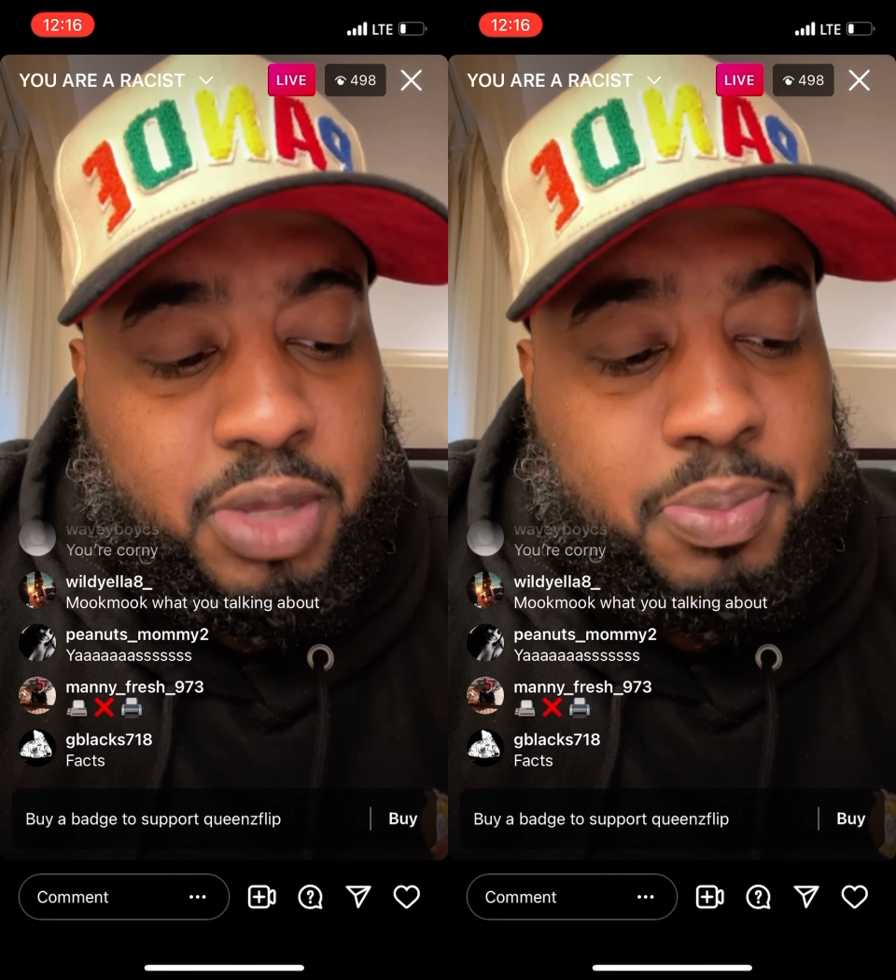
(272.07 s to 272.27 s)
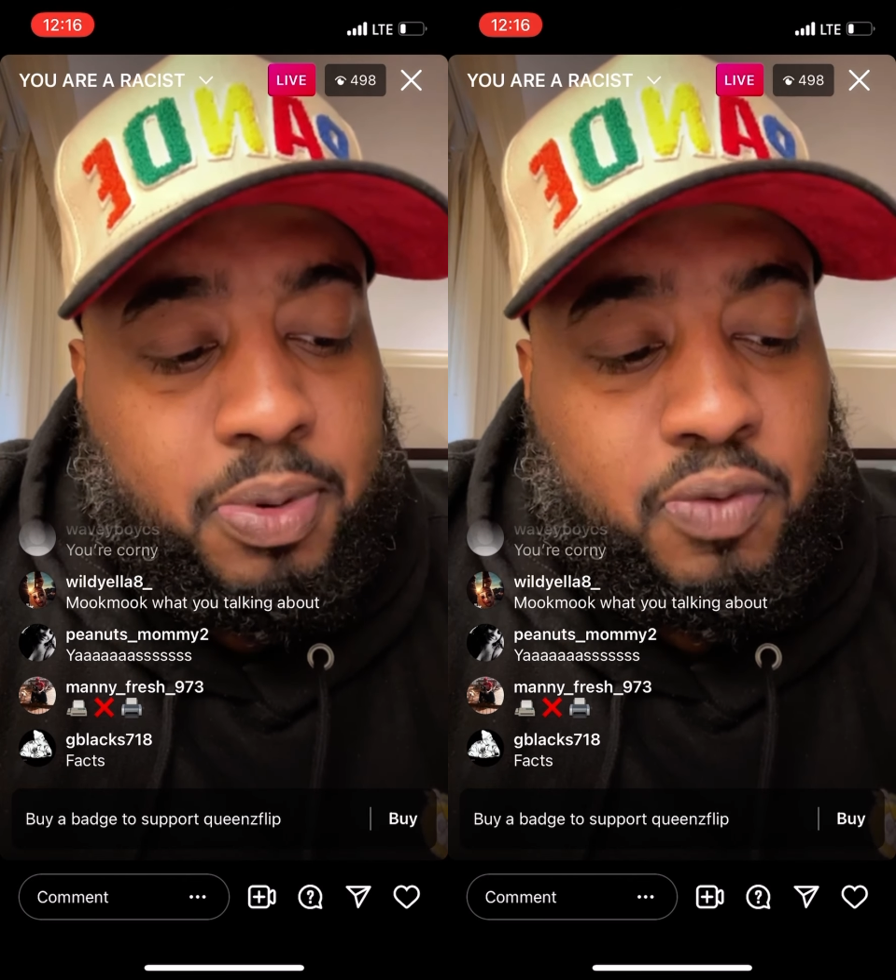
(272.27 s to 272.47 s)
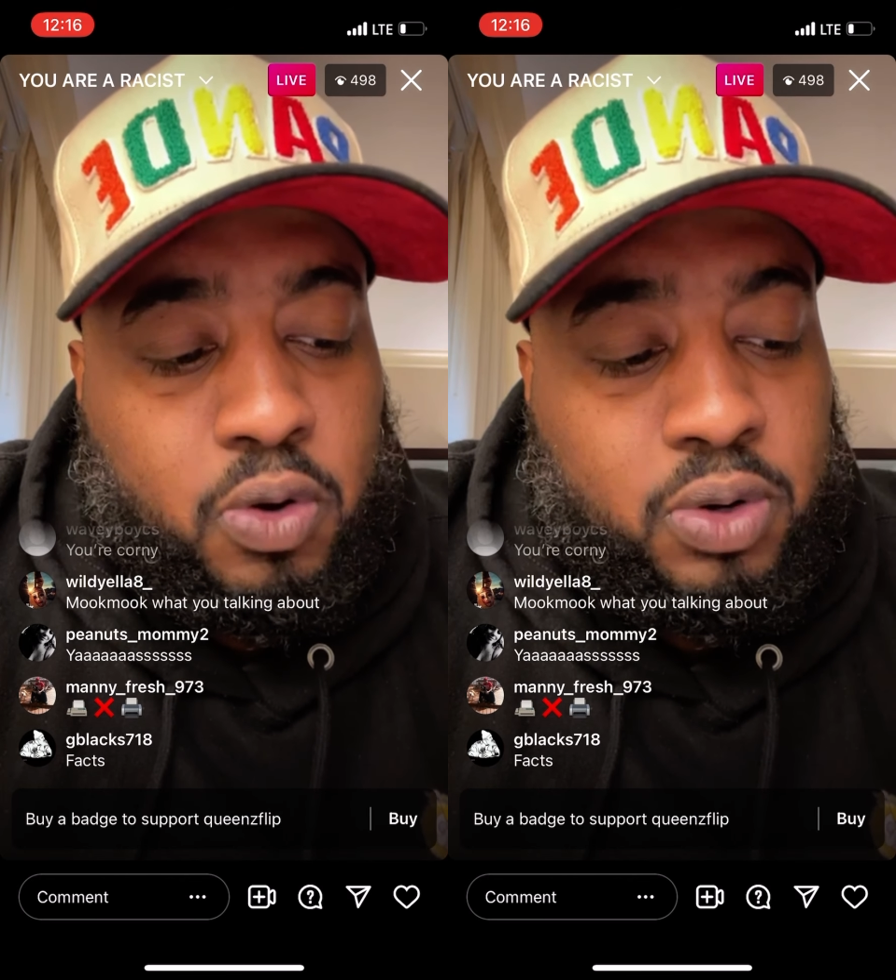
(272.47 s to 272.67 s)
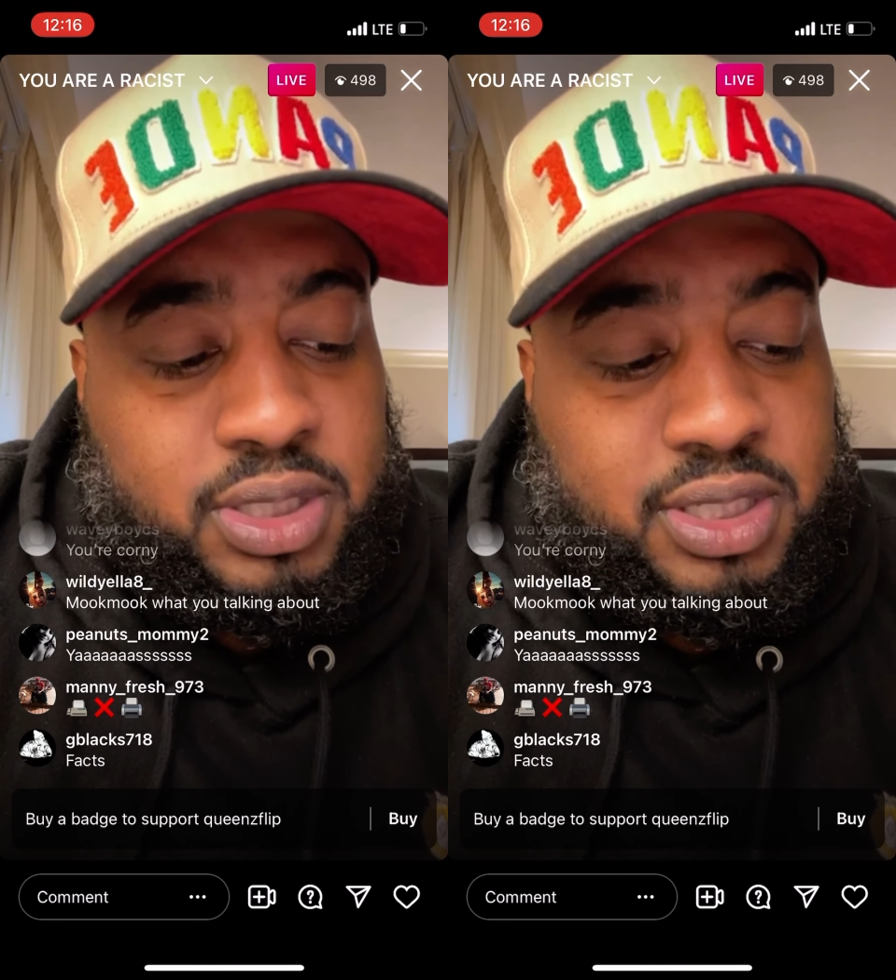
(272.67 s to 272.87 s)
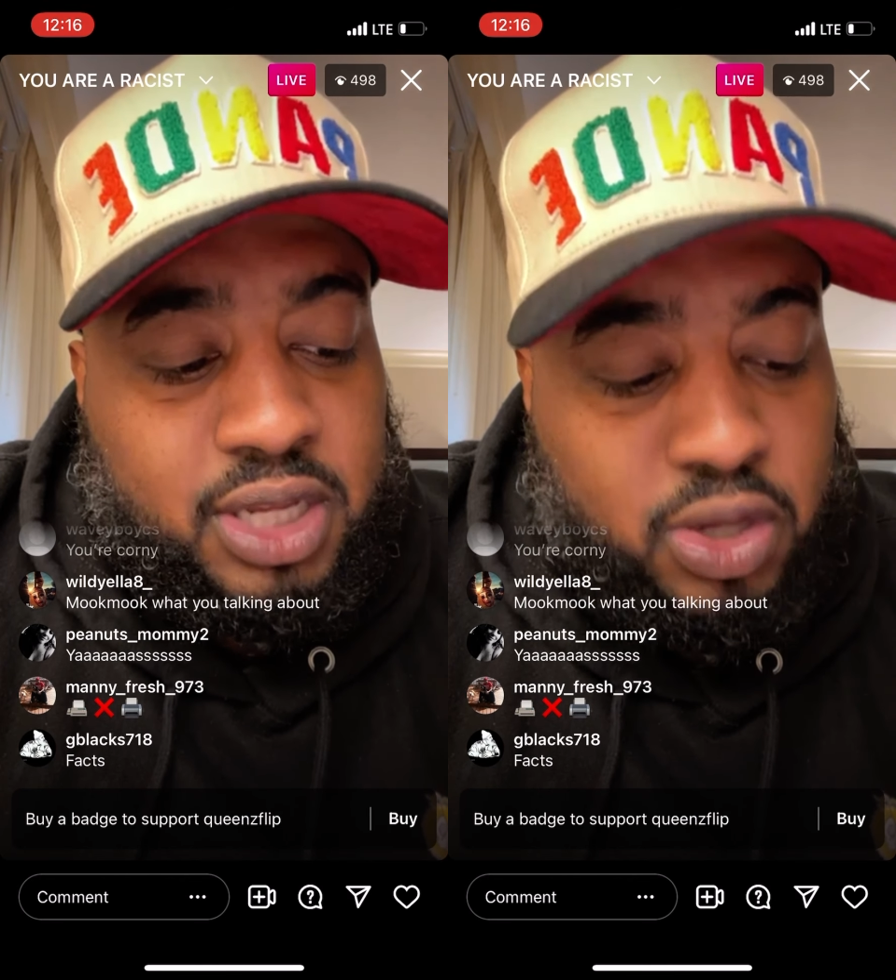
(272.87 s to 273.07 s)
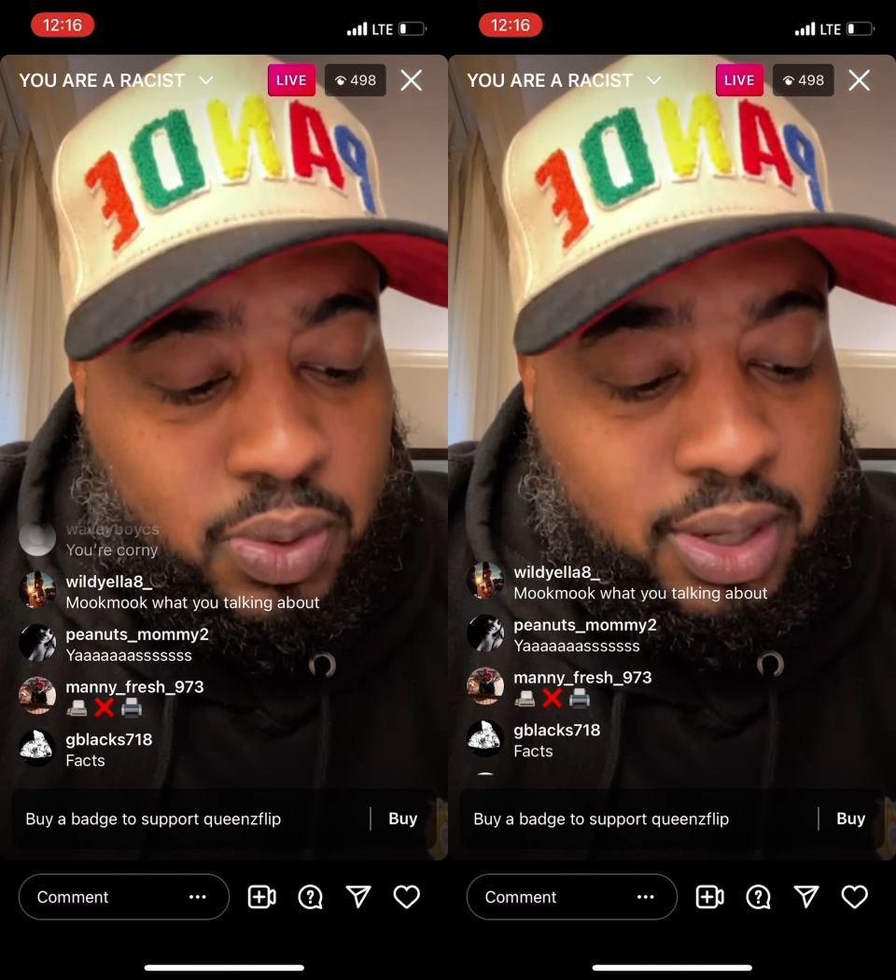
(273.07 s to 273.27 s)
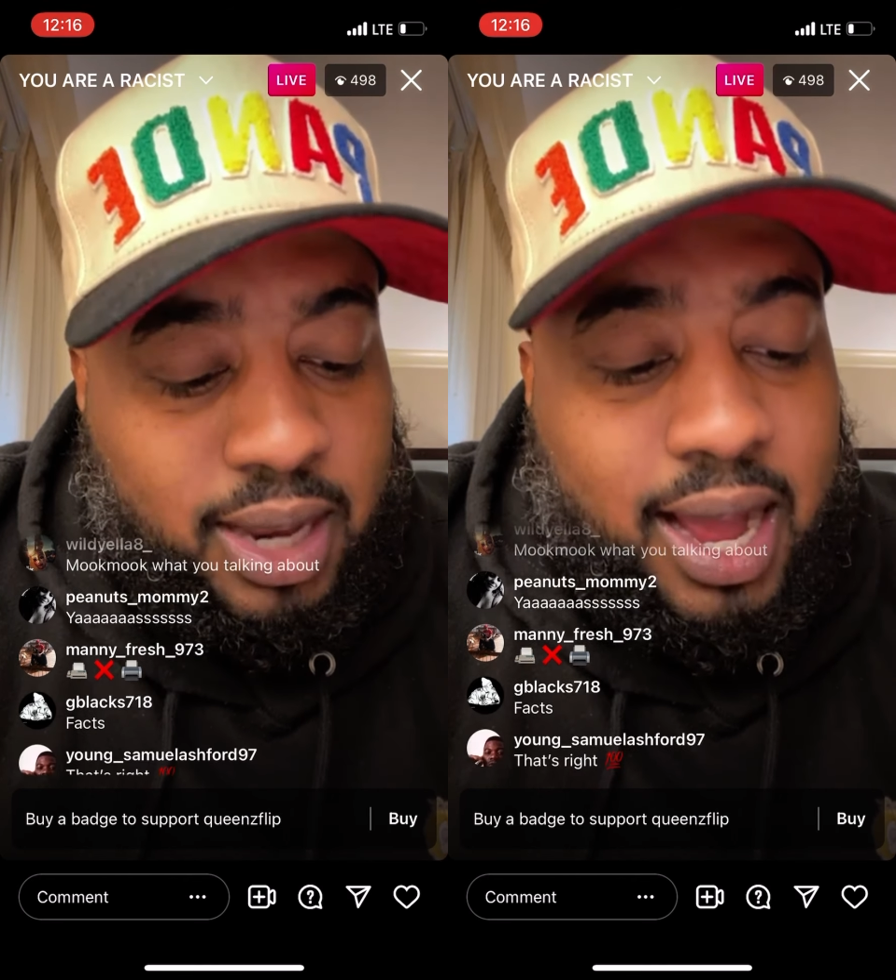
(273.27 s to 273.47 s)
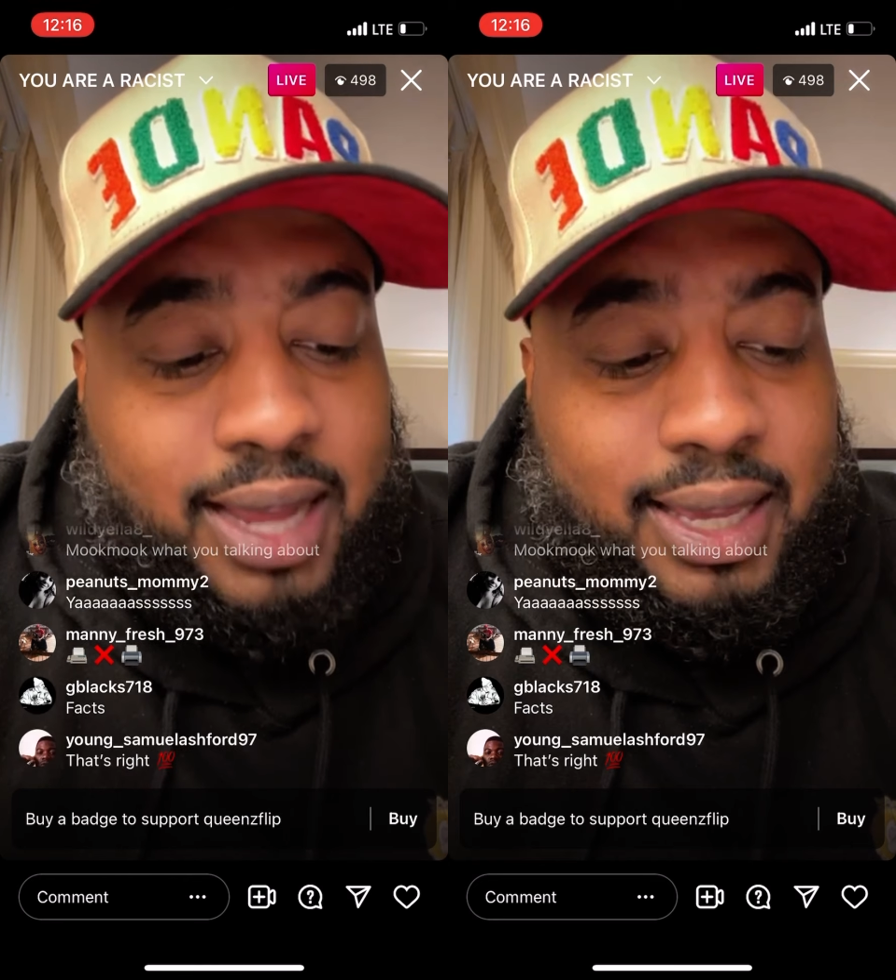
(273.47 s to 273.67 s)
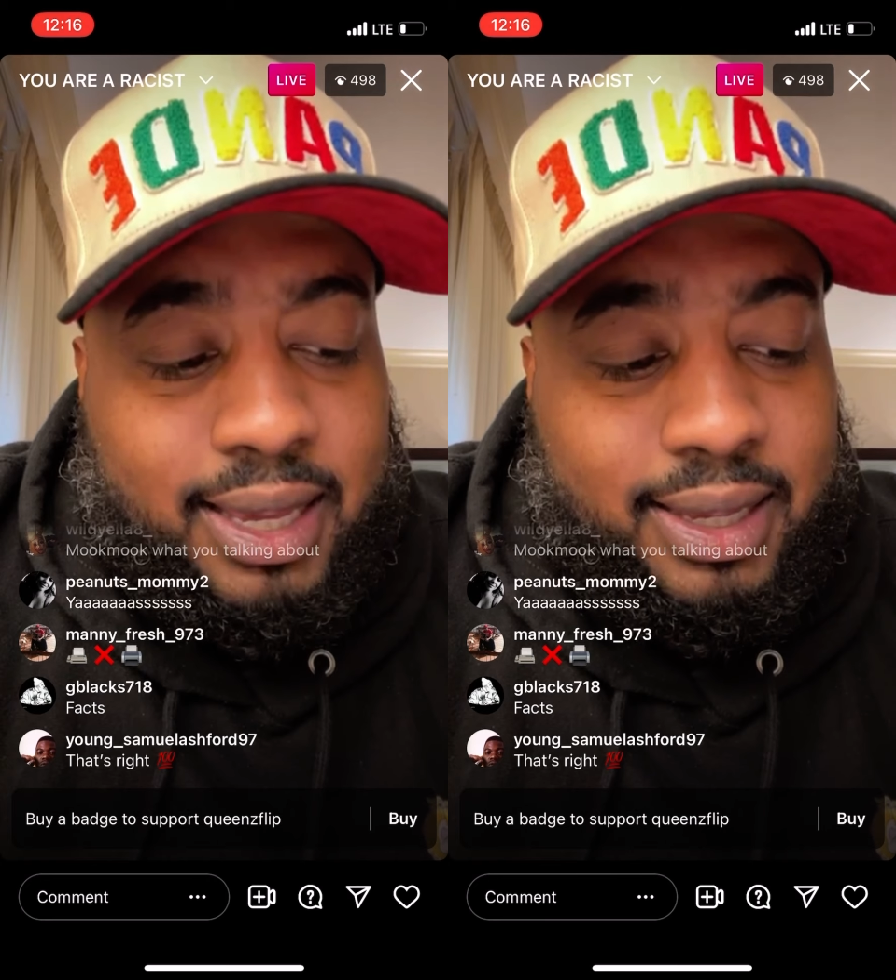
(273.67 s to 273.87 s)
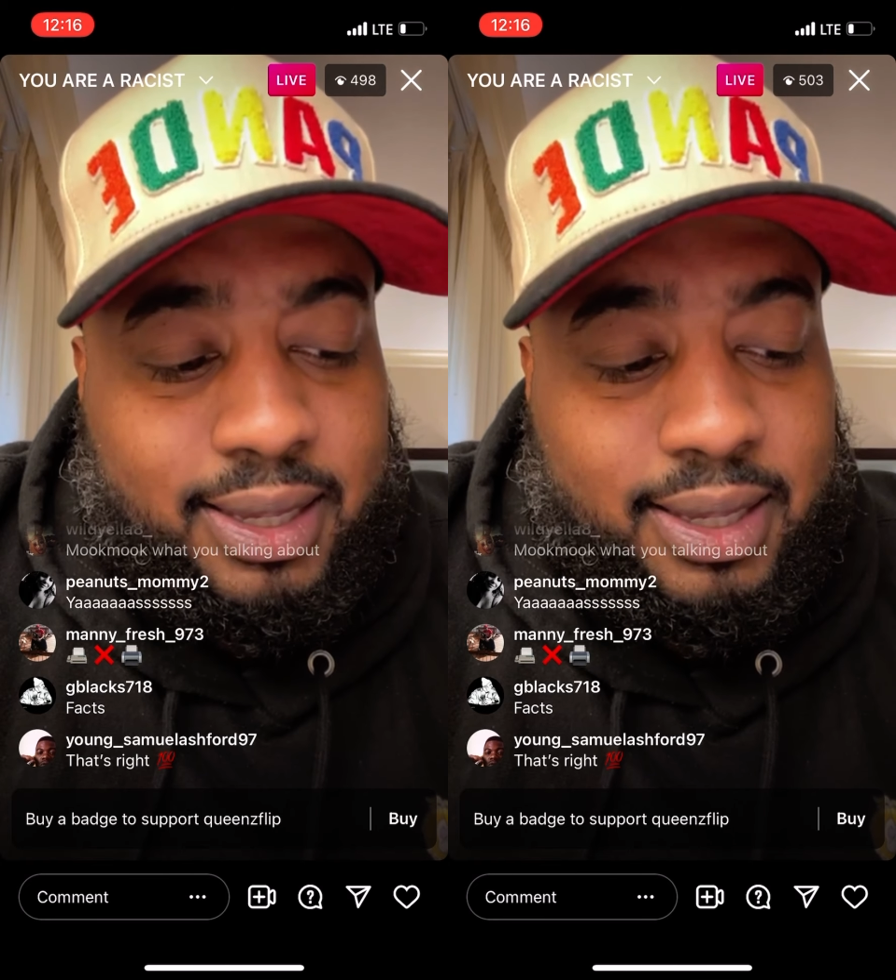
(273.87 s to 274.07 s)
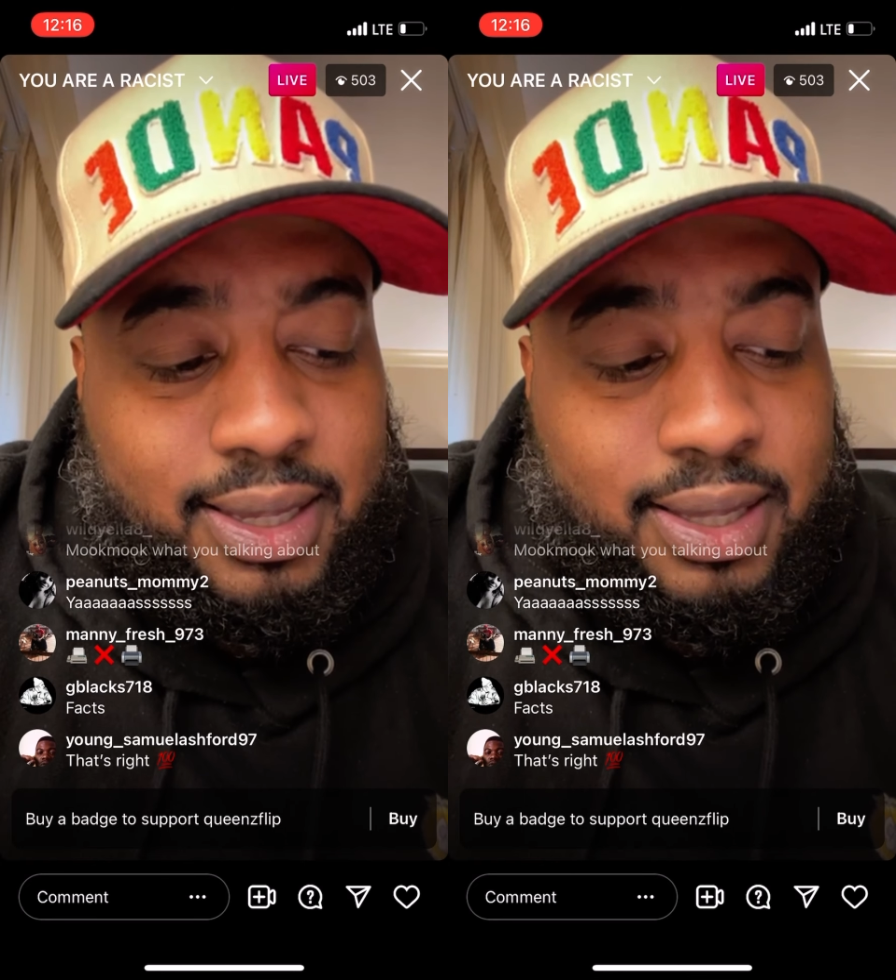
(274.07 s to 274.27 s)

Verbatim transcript: People wrote us and said you were lying.